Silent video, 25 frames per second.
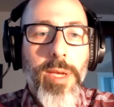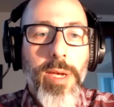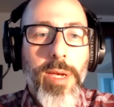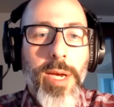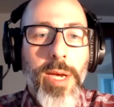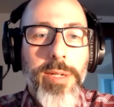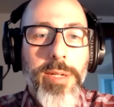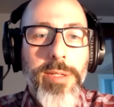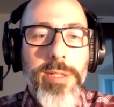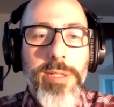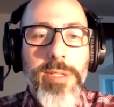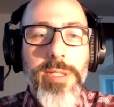
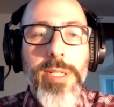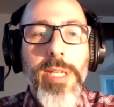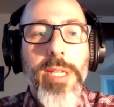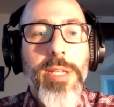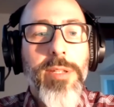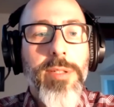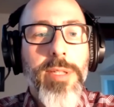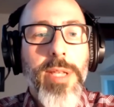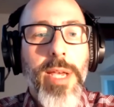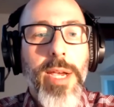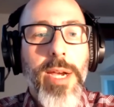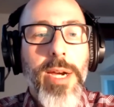
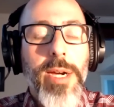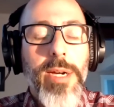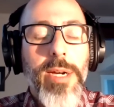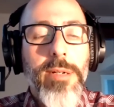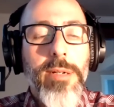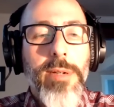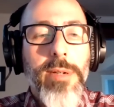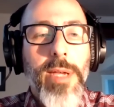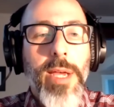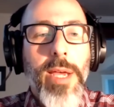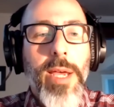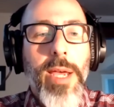disease
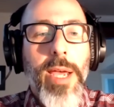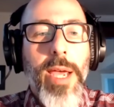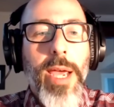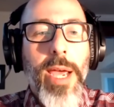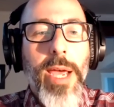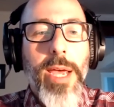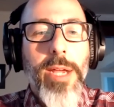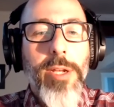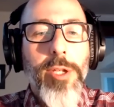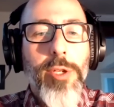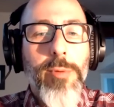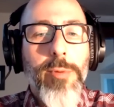there.
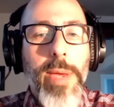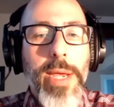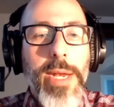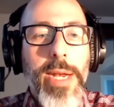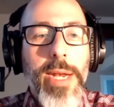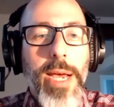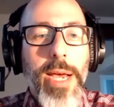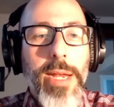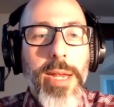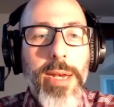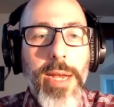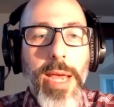And you may
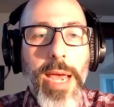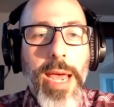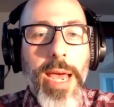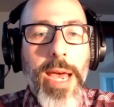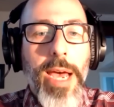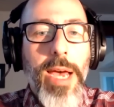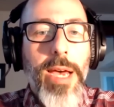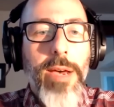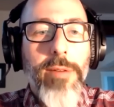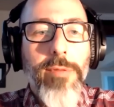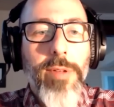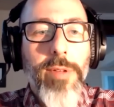not
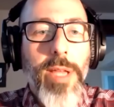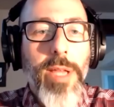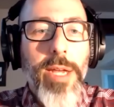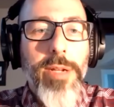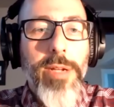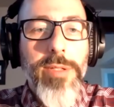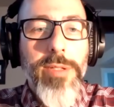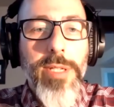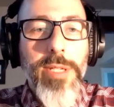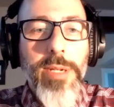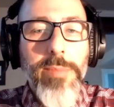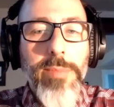have a lot
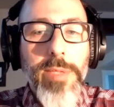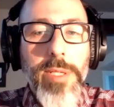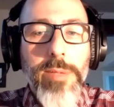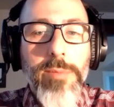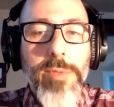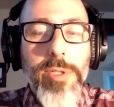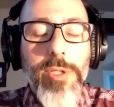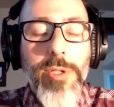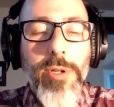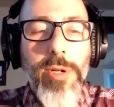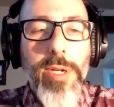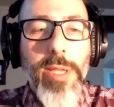of
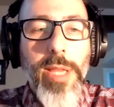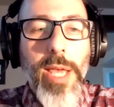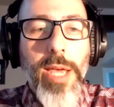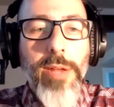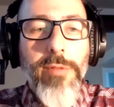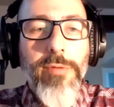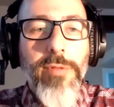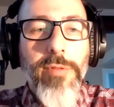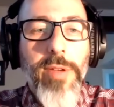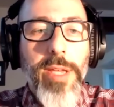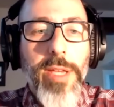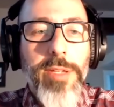symptoms during
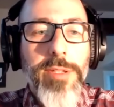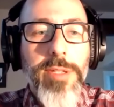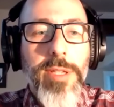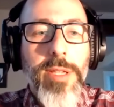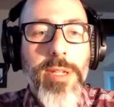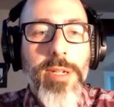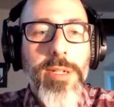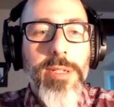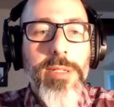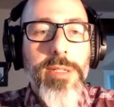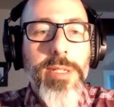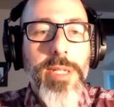that phase of
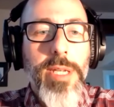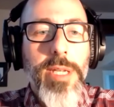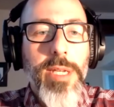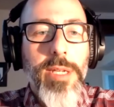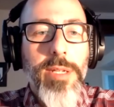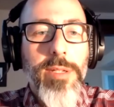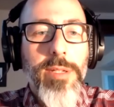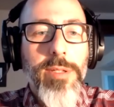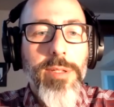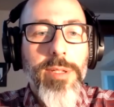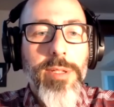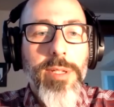the
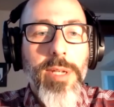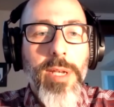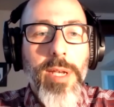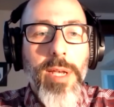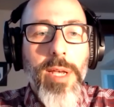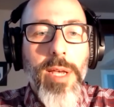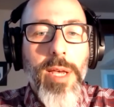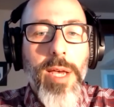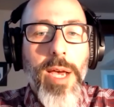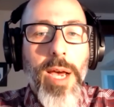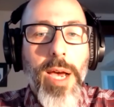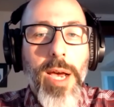disease.
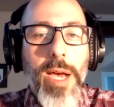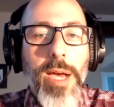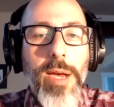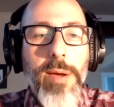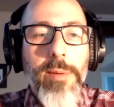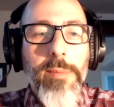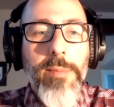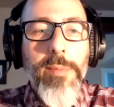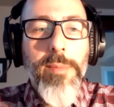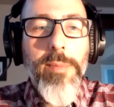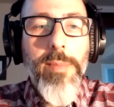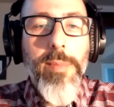
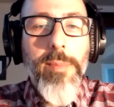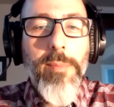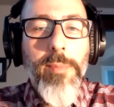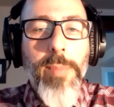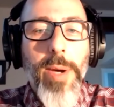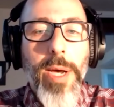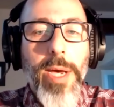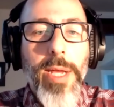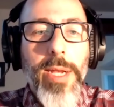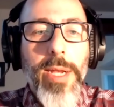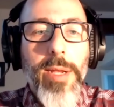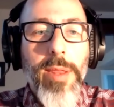
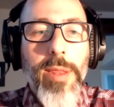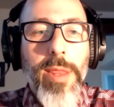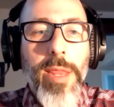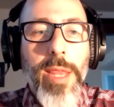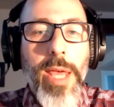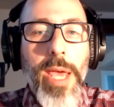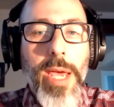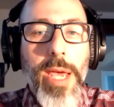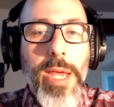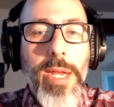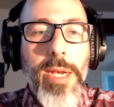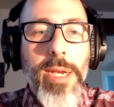But
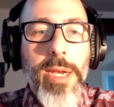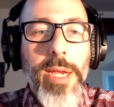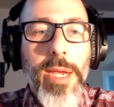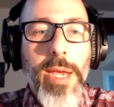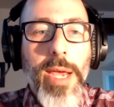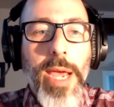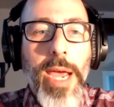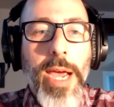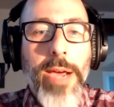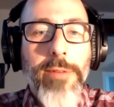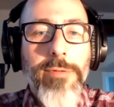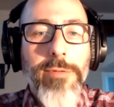then
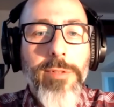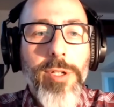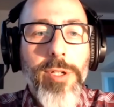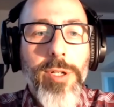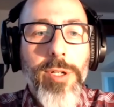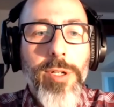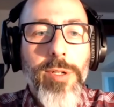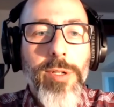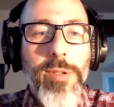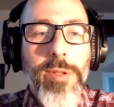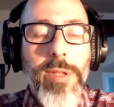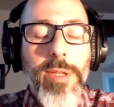
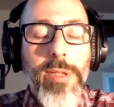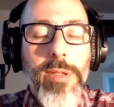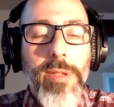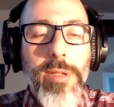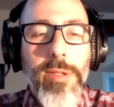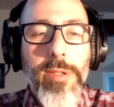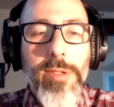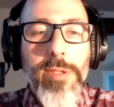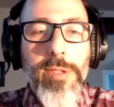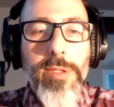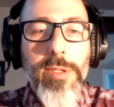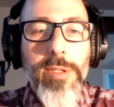after
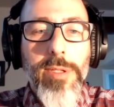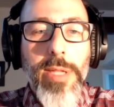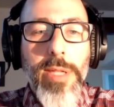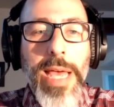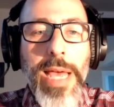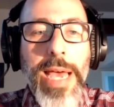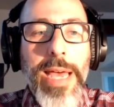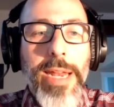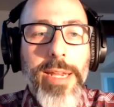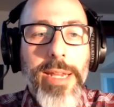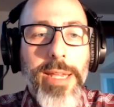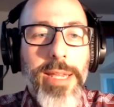
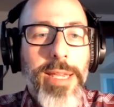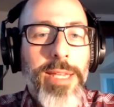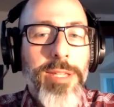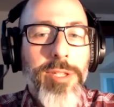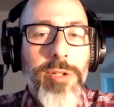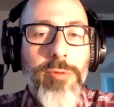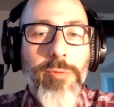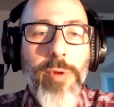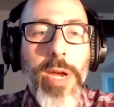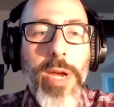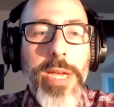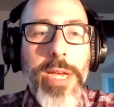that is
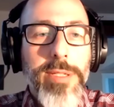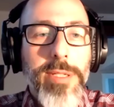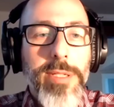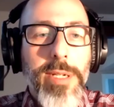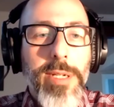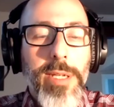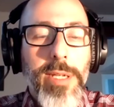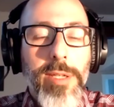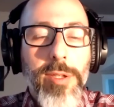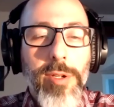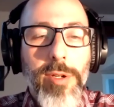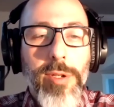
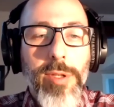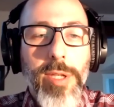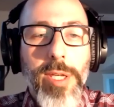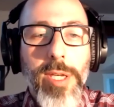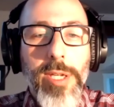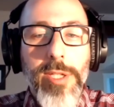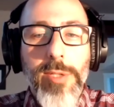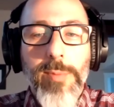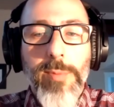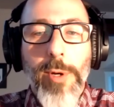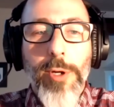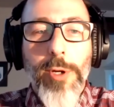arrested, either the
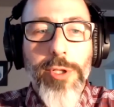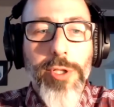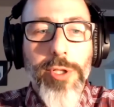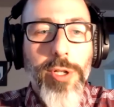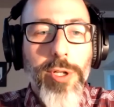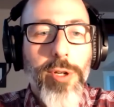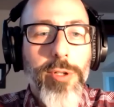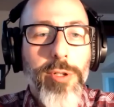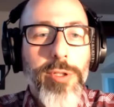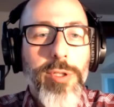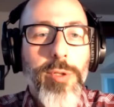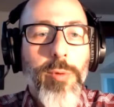exposure
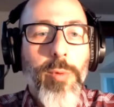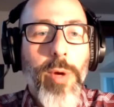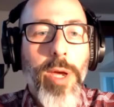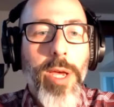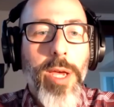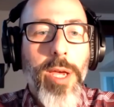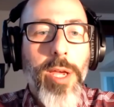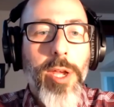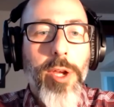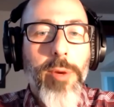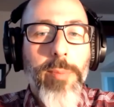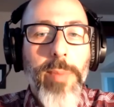goes
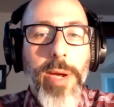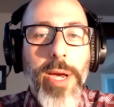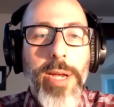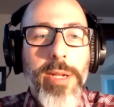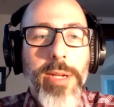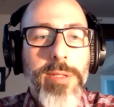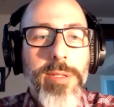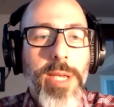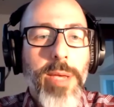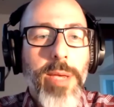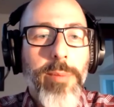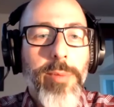away, your
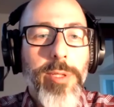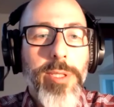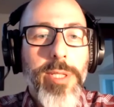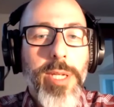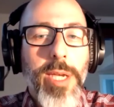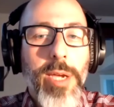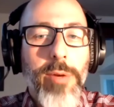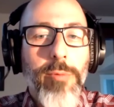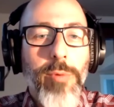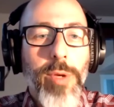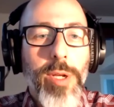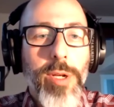body's able to
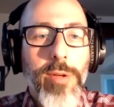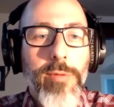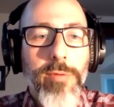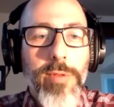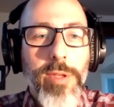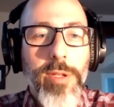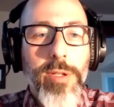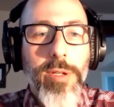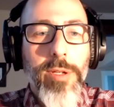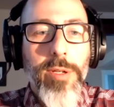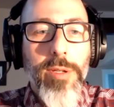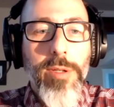get rid of
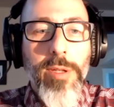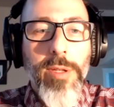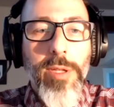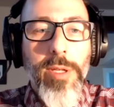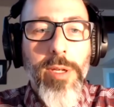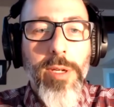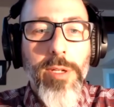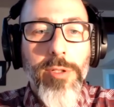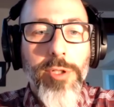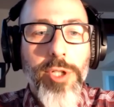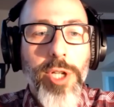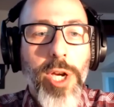
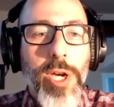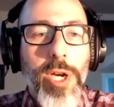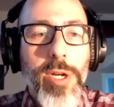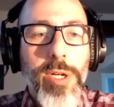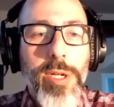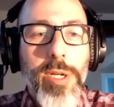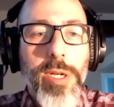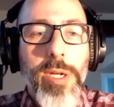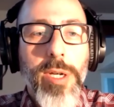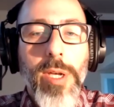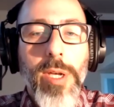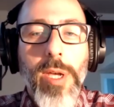the
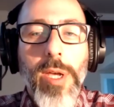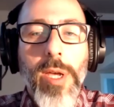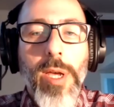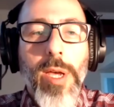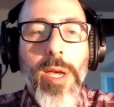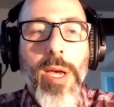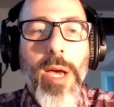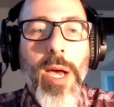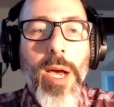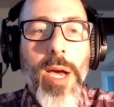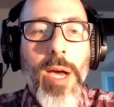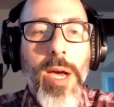junk,
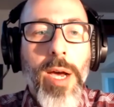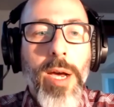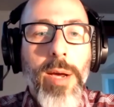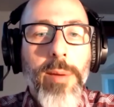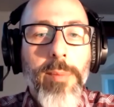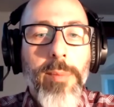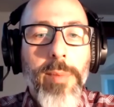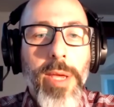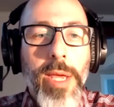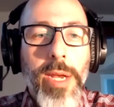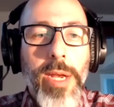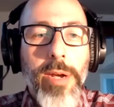
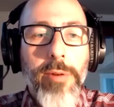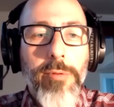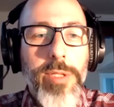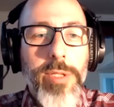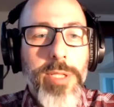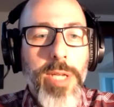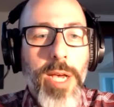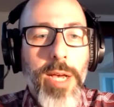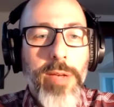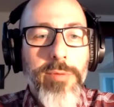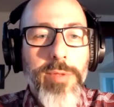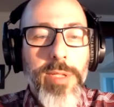and it
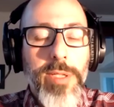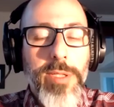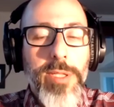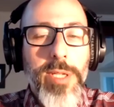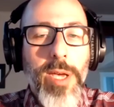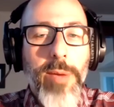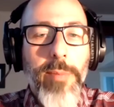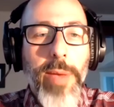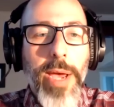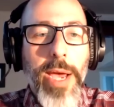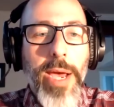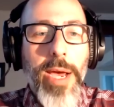resolves it
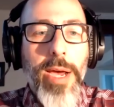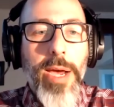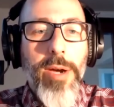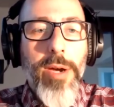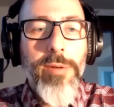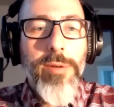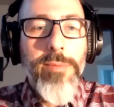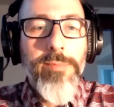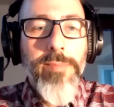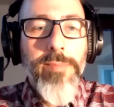somehow.